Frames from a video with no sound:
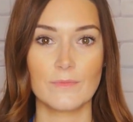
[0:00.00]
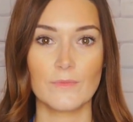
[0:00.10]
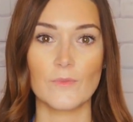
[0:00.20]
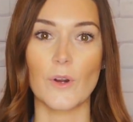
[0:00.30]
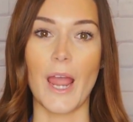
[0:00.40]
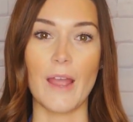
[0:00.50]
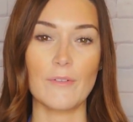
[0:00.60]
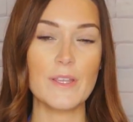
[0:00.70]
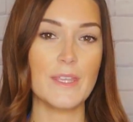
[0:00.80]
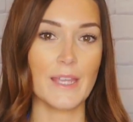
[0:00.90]
For
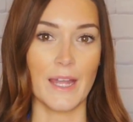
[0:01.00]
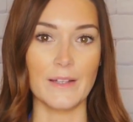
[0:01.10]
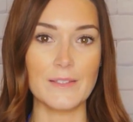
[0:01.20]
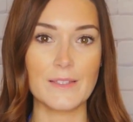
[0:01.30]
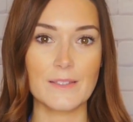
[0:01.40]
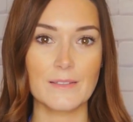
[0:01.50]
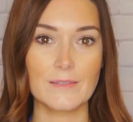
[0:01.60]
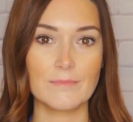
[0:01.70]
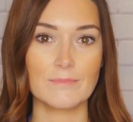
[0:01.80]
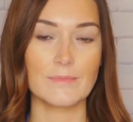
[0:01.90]
everything else,
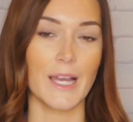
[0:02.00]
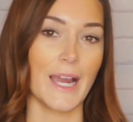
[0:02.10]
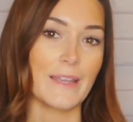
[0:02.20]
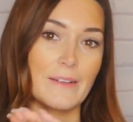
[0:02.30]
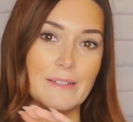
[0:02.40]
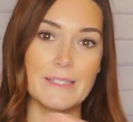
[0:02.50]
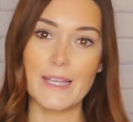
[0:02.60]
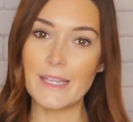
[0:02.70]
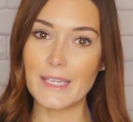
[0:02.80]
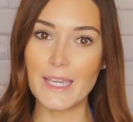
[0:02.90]
either
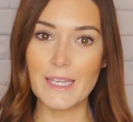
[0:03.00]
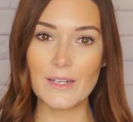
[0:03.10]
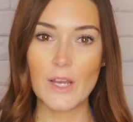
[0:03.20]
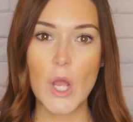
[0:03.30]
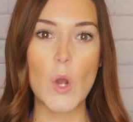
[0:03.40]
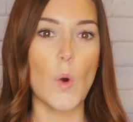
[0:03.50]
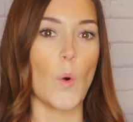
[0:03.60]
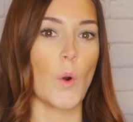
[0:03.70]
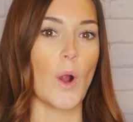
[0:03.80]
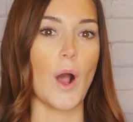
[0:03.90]
delegate
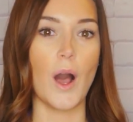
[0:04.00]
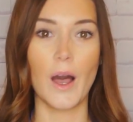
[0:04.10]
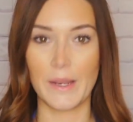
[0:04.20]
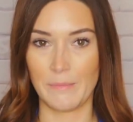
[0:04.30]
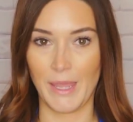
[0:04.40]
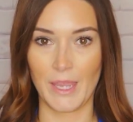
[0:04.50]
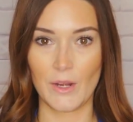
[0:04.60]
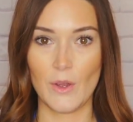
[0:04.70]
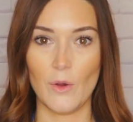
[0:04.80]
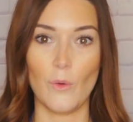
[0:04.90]
or automate
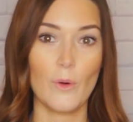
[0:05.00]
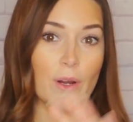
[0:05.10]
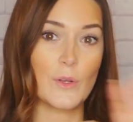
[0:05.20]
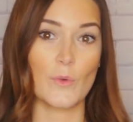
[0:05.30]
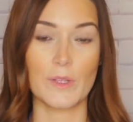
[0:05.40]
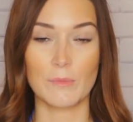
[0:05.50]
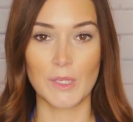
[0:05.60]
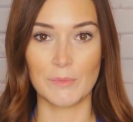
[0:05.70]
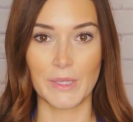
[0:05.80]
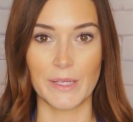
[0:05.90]
or ignore them
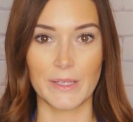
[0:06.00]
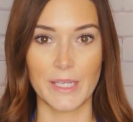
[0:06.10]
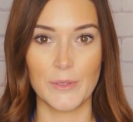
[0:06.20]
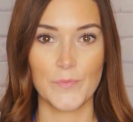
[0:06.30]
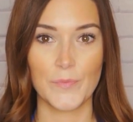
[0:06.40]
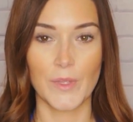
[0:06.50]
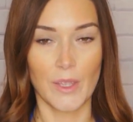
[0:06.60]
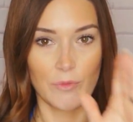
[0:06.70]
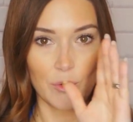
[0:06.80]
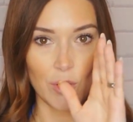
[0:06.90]
completely.
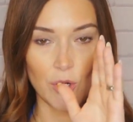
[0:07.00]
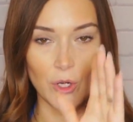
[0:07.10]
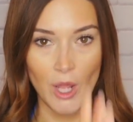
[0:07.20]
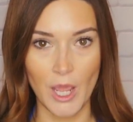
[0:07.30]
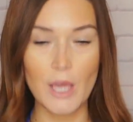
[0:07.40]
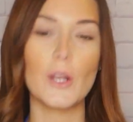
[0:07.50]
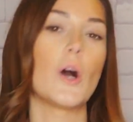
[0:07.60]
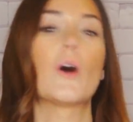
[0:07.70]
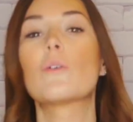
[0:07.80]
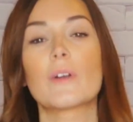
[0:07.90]
If you are not
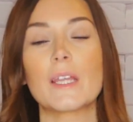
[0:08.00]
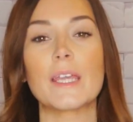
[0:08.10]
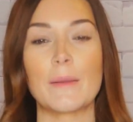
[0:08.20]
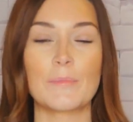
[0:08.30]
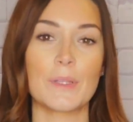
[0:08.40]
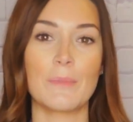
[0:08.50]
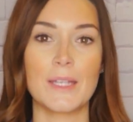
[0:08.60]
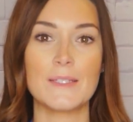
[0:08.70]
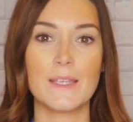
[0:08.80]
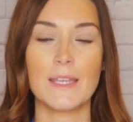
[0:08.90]
already
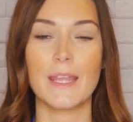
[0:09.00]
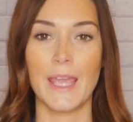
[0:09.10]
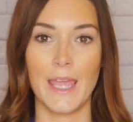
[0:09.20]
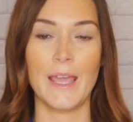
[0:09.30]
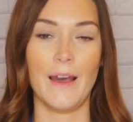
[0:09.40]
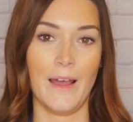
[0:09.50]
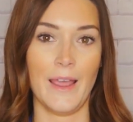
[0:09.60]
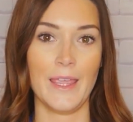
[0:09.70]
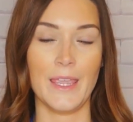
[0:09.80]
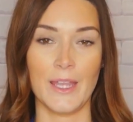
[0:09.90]
implementing
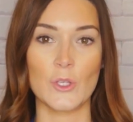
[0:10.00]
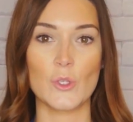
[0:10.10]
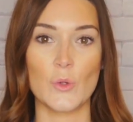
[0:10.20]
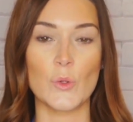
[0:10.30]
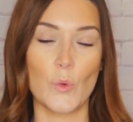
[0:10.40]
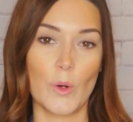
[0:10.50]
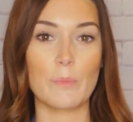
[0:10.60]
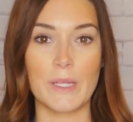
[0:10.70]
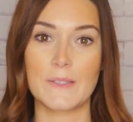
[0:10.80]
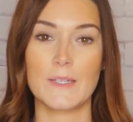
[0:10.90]
AI into your
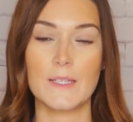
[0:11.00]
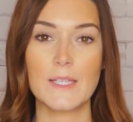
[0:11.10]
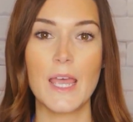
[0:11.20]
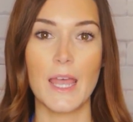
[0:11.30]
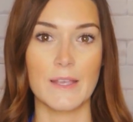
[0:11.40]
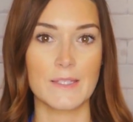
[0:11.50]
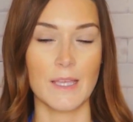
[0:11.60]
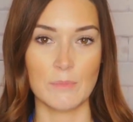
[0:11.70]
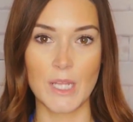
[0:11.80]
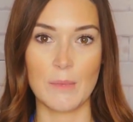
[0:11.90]
business as
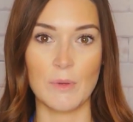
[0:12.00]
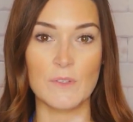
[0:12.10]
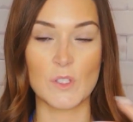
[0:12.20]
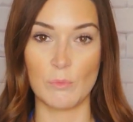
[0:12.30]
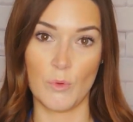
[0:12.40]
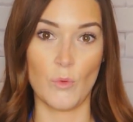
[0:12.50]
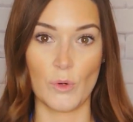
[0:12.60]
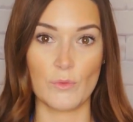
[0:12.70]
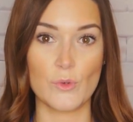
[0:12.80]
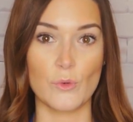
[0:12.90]
some type of
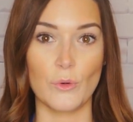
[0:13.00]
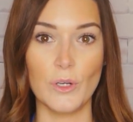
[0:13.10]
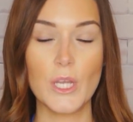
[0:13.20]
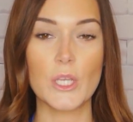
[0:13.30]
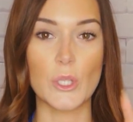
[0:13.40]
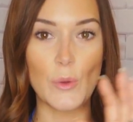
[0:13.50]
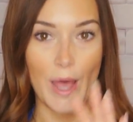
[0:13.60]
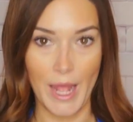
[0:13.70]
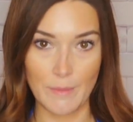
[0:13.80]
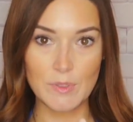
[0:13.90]
supportive tool, you
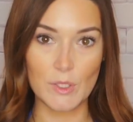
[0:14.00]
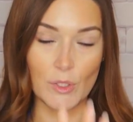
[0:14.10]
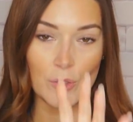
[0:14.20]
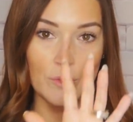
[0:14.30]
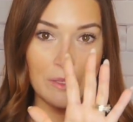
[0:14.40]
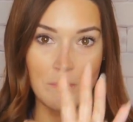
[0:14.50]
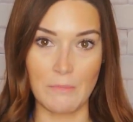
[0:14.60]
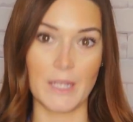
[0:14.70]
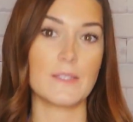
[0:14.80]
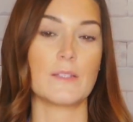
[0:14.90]
absolutely
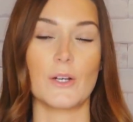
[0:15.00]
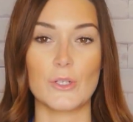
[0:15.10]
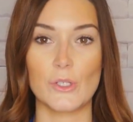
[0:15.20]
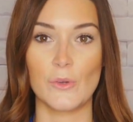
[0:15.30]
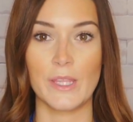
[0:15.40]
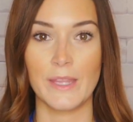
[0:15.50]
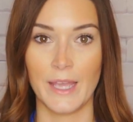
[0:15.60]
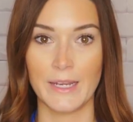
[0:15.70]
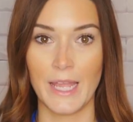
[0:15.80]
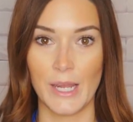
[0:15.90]
must start doing
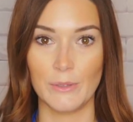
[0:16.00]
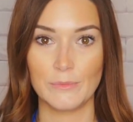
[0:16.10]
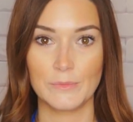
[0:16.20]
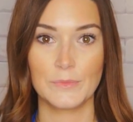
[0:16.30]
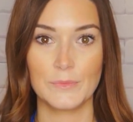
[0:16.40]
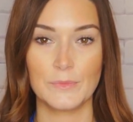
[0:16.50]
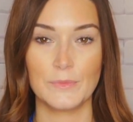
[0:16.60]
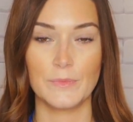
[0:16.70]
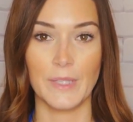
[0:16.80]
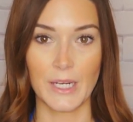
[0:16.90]
that now.
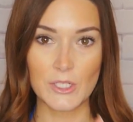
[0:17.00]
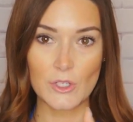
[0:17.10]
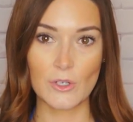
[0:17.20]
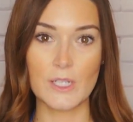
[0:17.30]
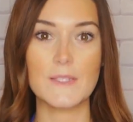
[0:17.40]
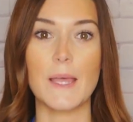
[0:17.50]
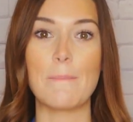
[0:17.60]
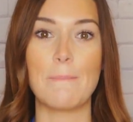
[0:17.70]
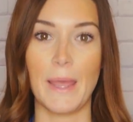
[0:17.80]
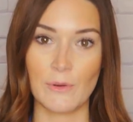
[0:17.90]
Next, you're going to
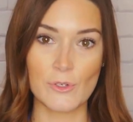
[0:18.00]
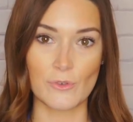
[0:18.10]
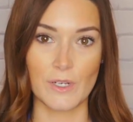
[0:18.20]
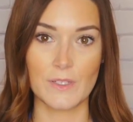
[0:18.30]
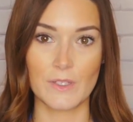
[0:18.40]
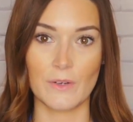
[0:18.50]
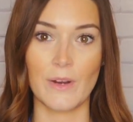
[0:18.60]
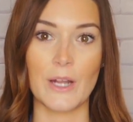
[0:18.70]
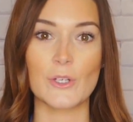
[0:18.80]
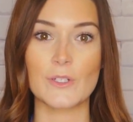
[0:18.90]
set boundaries
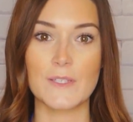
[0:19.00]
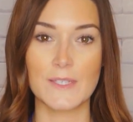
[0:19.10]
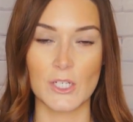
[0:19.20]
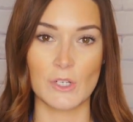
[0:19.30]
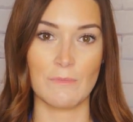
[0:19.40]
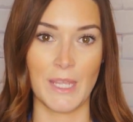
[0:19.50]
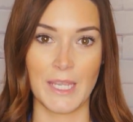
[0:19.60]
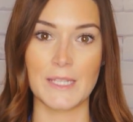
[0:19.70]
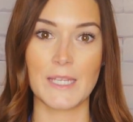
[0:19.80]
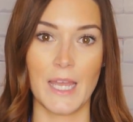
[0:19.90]
around your
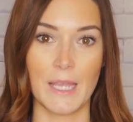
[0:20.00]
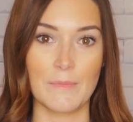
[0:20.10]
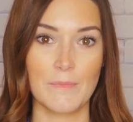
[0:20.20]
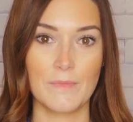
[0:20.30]
decision-making time.